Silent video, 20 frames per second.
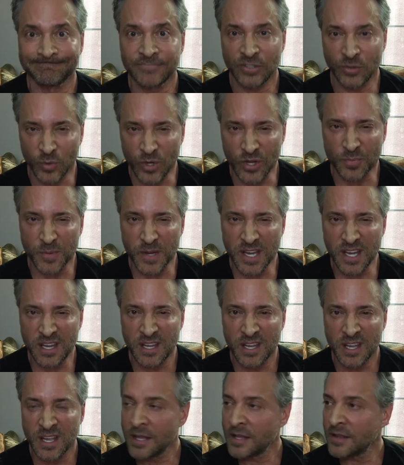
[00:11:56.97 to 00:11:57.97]
You with
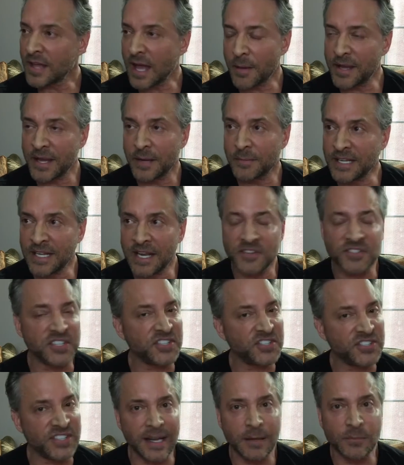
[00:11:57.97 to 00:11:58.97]
me? I mean, it's
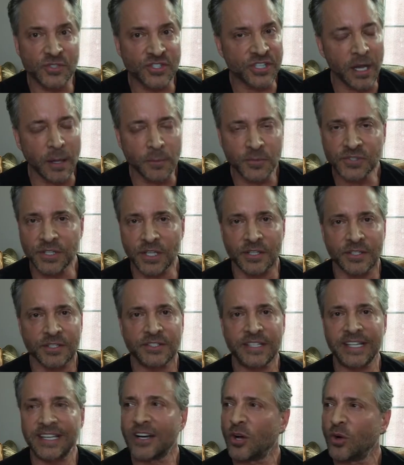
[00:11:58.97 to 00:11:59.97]
the same
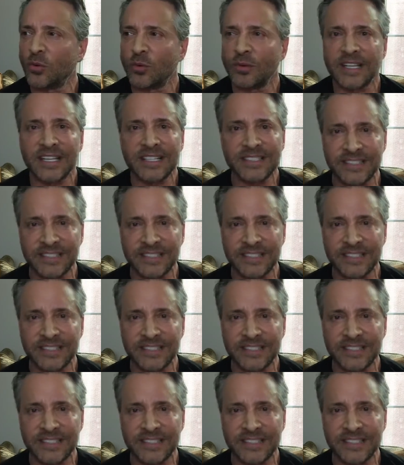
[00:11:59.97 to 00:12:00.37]
substance. The only